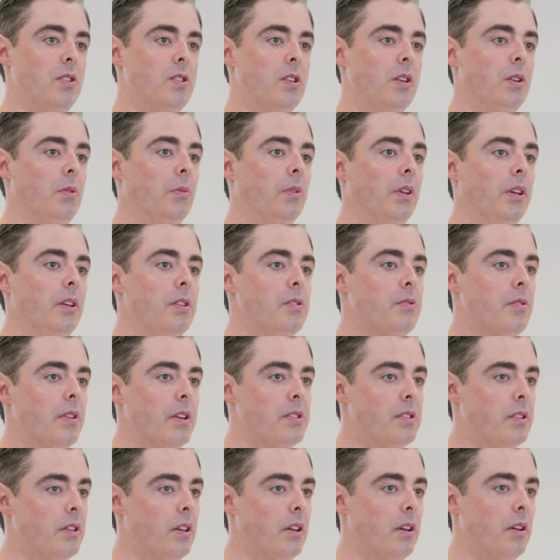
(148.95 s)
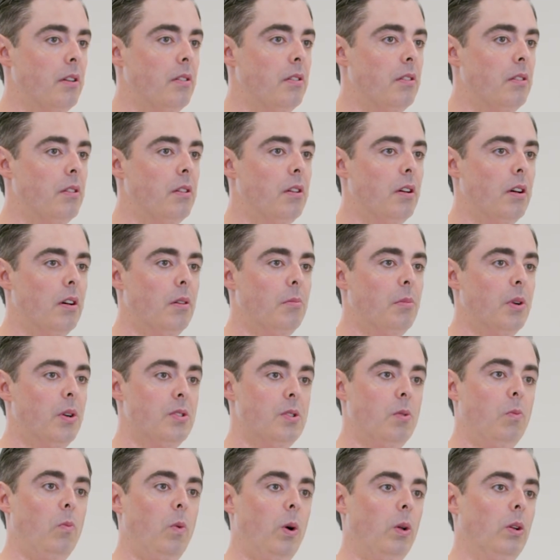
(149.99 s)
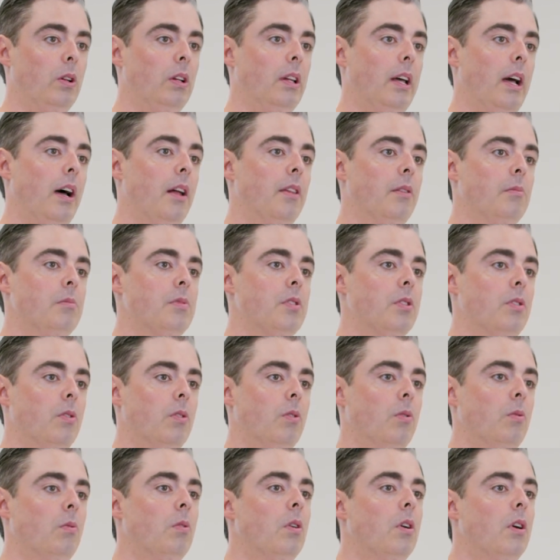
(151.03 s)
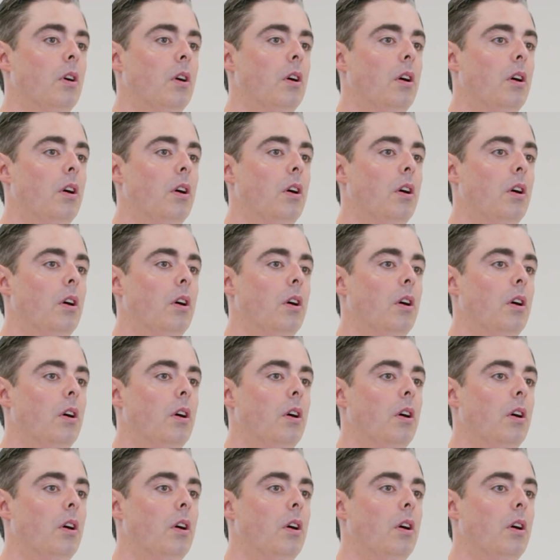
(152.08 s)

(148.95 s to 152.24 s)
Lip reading: genuinely interested in it because it will allow them to do